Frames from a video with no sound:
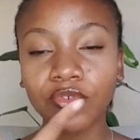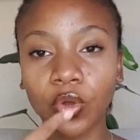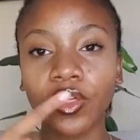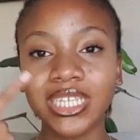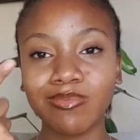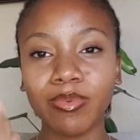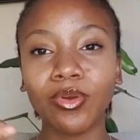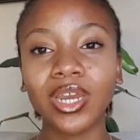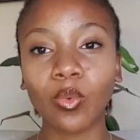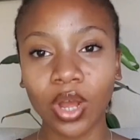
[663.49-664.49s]
You know that people are
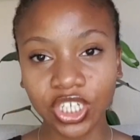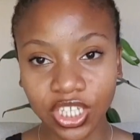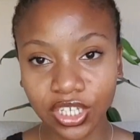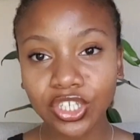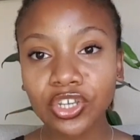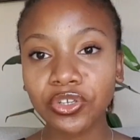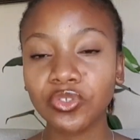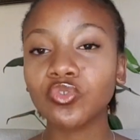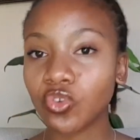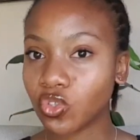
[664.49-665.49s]
going to watch this.
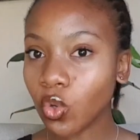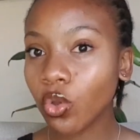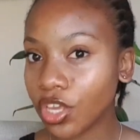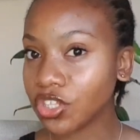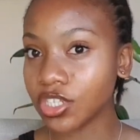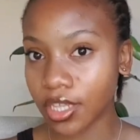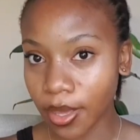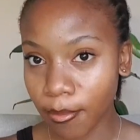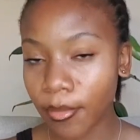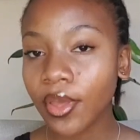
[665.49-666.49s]
So you're talking to
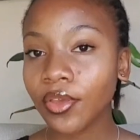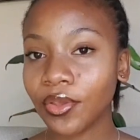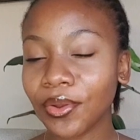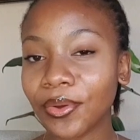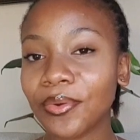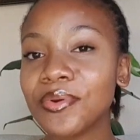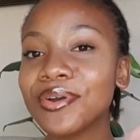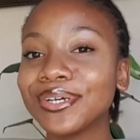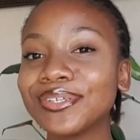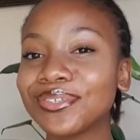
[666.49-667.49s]
them, you know.
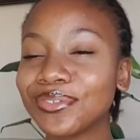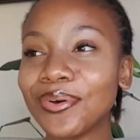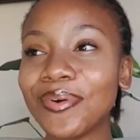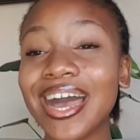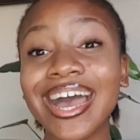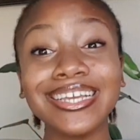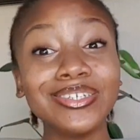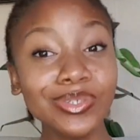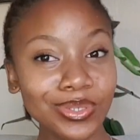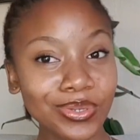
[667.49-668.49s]
So I
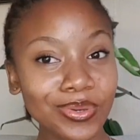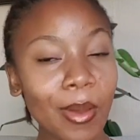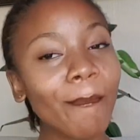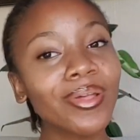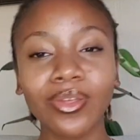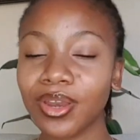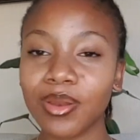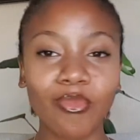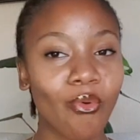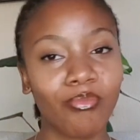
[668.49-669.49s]
used to, but not
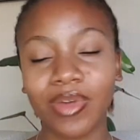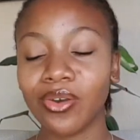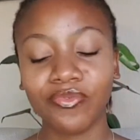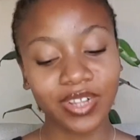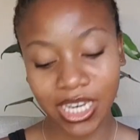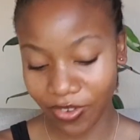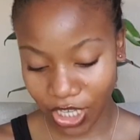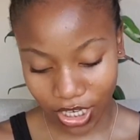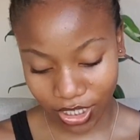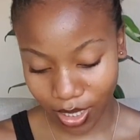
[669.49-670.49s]
anymore. I don't feel nervous,
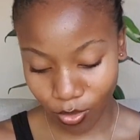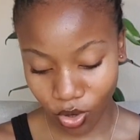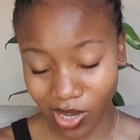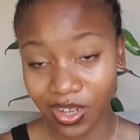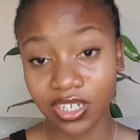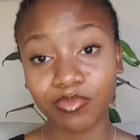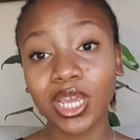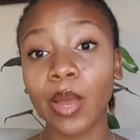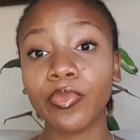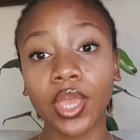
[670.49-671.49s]
anxious anymore. Now I just
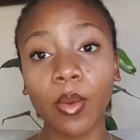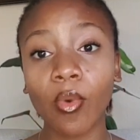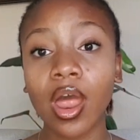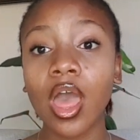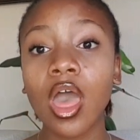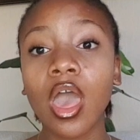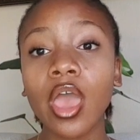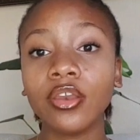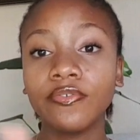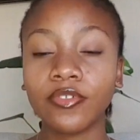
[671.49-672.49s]
pick up the camera
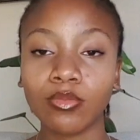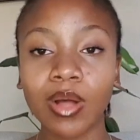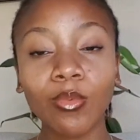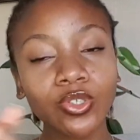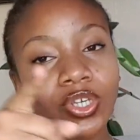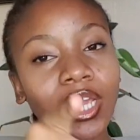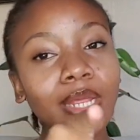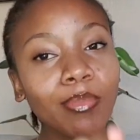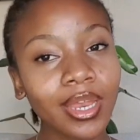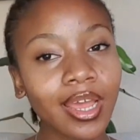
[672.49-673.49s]
and film. I'm also
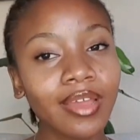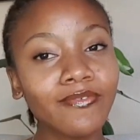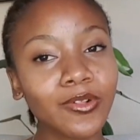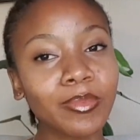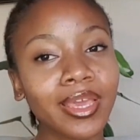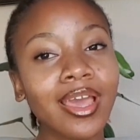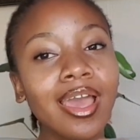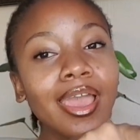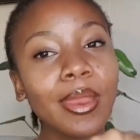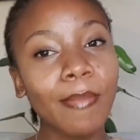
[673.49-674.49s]
getting better at filming
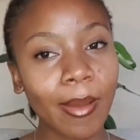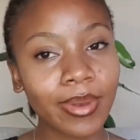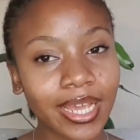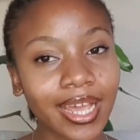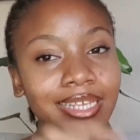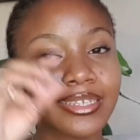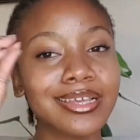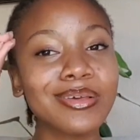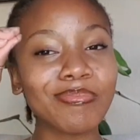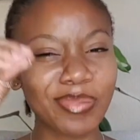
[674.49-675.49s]
in public, guys.
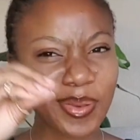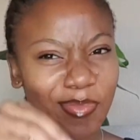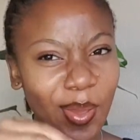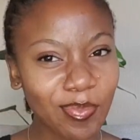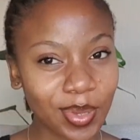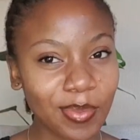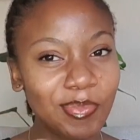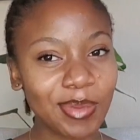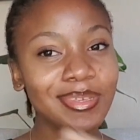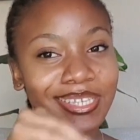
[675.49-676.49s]
Bit by bit,
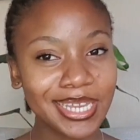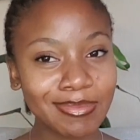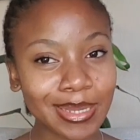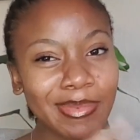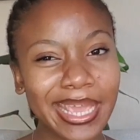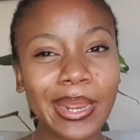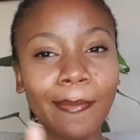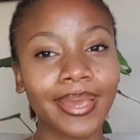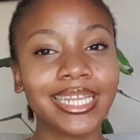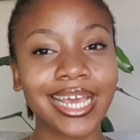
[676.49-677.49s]
baby steps, I'm getting
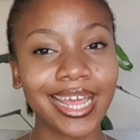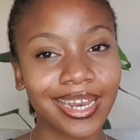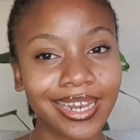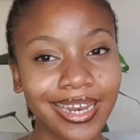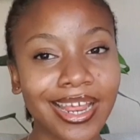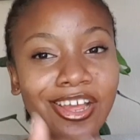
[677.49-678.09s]
better at it.